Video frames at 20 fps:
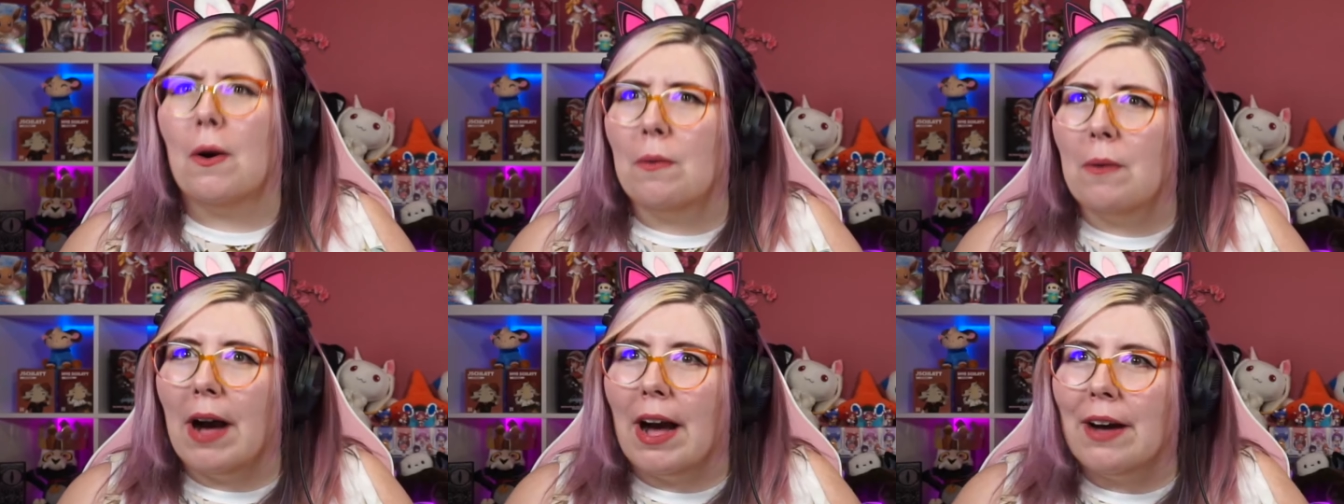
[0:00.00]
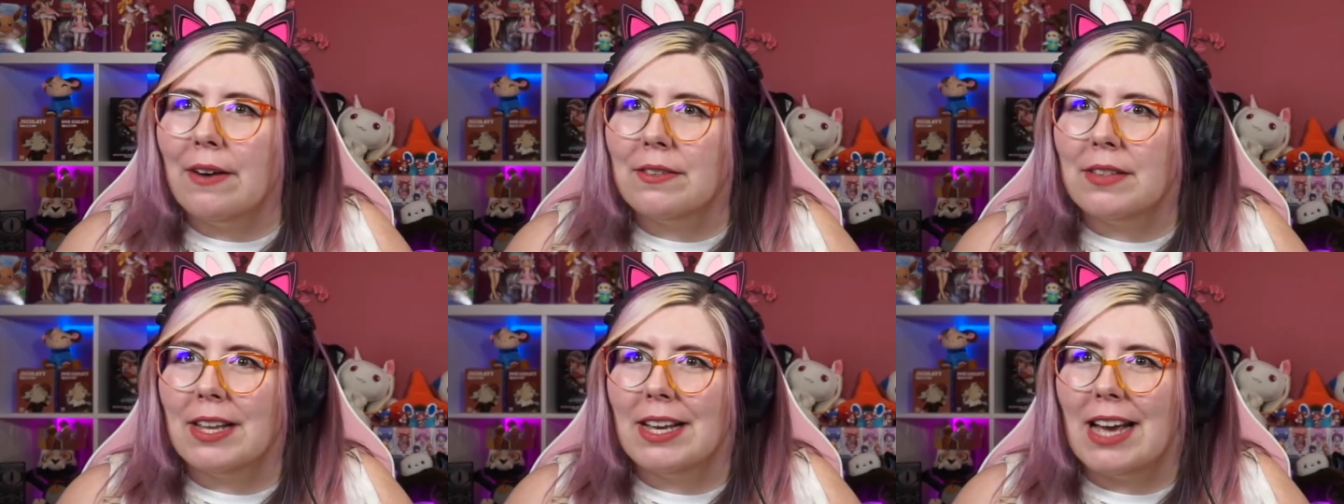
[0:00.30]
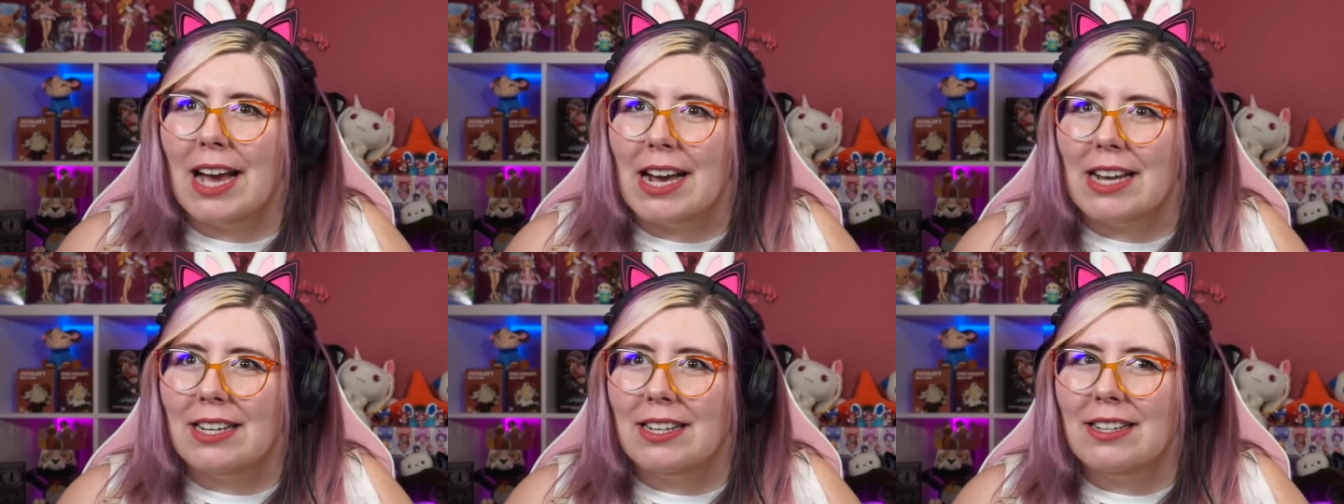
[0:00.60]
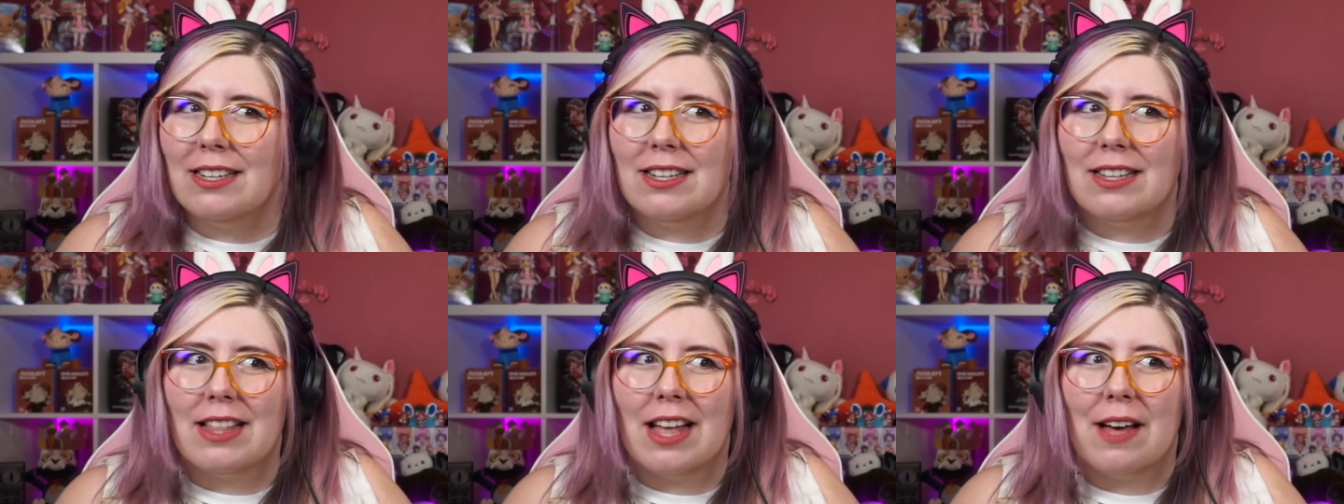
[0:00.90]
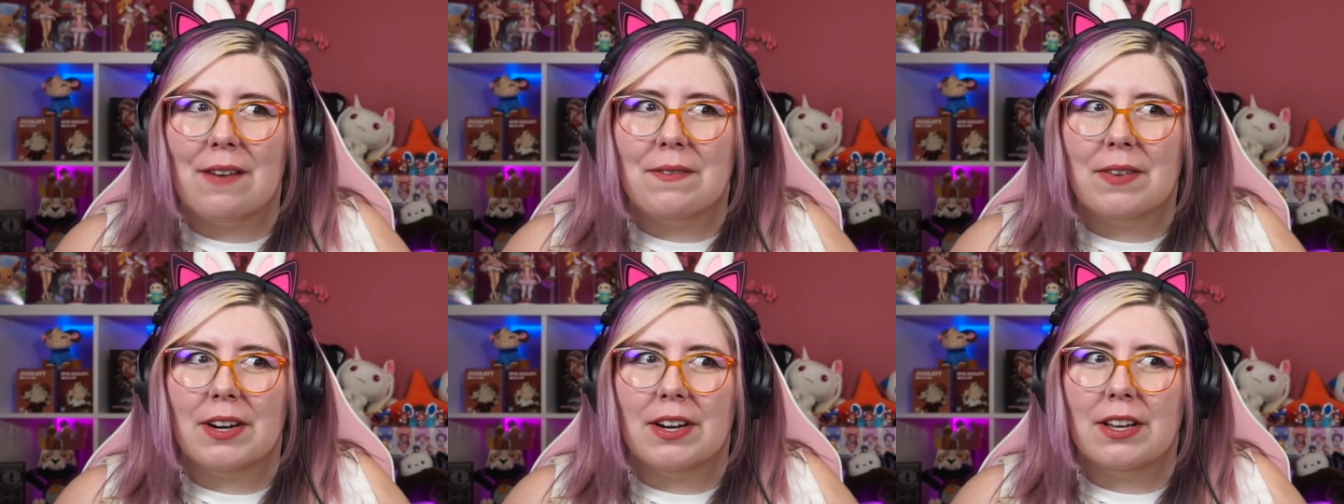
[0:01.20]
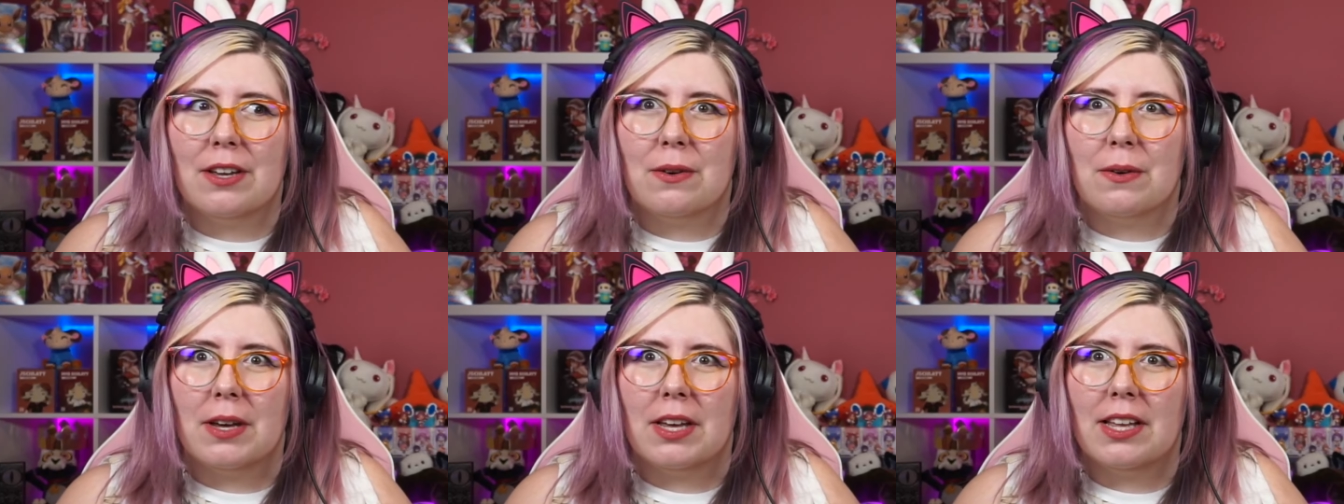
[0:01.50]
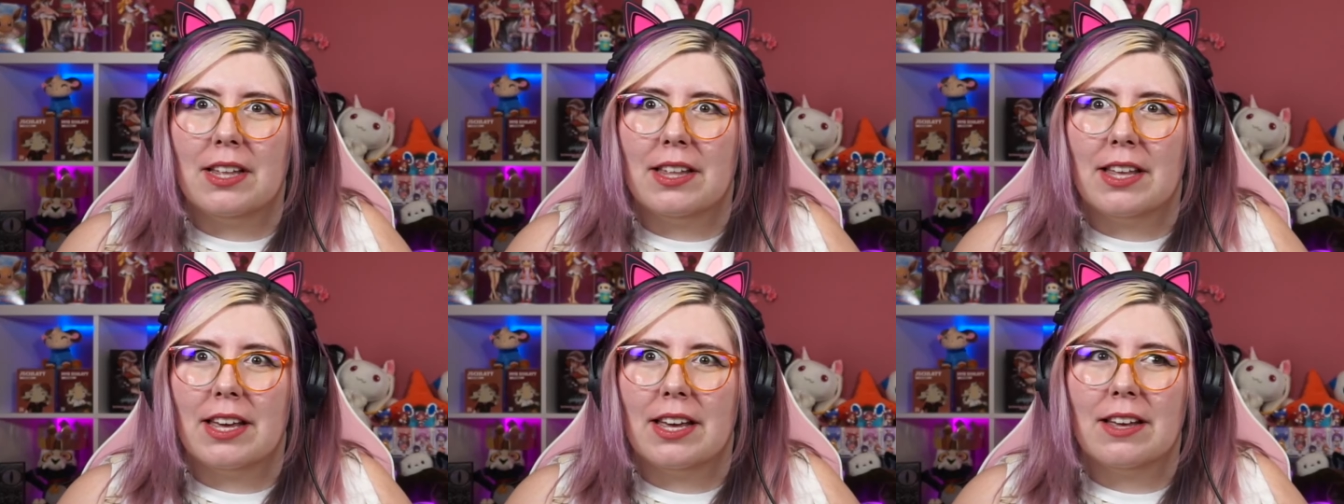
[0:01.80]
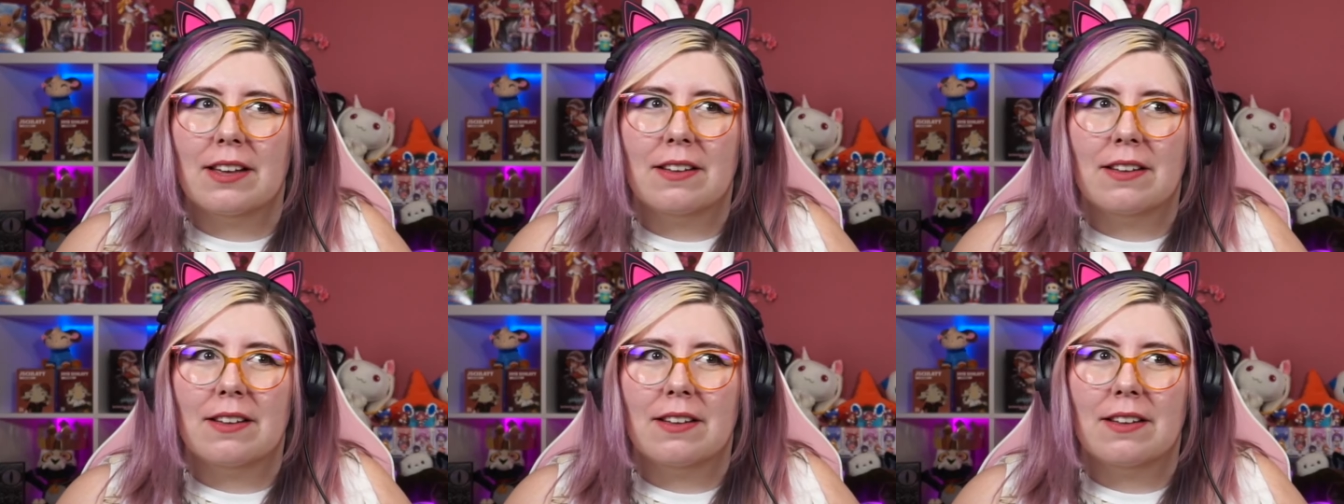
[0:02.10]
Wow, they edited that very quickly.